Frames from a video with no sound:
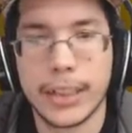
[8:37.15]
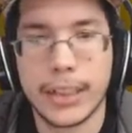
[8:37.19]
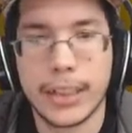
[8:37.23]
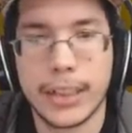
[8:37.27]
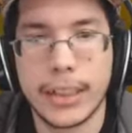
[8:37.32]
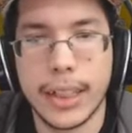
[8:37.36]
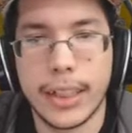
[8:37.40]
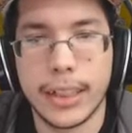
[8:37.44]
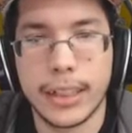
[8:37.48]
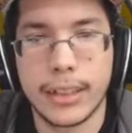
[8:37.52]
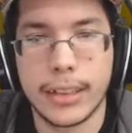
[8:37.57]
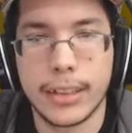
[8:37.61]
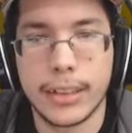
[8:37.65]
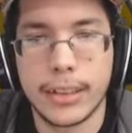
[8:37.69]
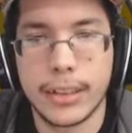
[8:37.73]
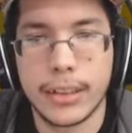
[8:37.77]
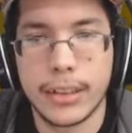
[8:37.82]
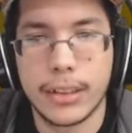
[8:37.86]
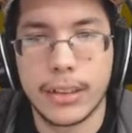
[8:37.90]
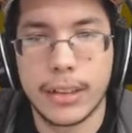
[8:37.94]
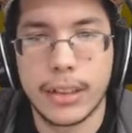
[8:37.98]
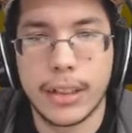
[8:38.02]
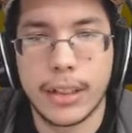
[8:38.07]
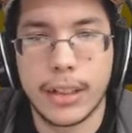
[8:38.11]
Dang.
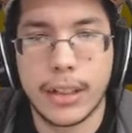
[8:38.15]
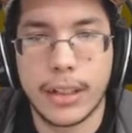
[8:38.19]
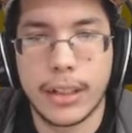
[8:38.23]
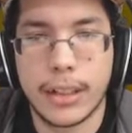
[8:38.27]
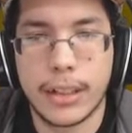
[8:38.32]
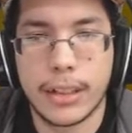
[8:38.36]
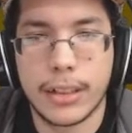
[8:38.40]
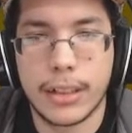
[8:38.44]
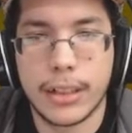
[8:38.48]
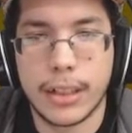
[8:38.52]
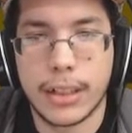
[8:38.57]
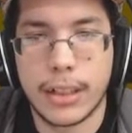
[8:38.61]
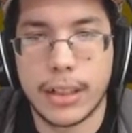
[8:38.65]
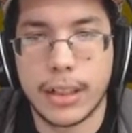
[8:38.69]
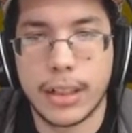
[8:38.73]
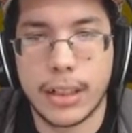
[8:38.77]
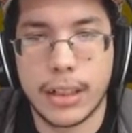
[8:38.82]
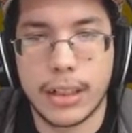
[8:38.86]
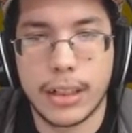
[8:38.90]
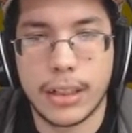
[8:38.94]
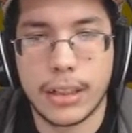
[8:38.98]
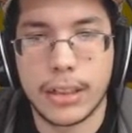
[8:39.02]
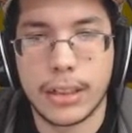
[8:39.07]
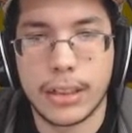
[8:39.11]
All
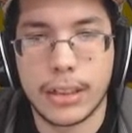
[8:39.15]
right.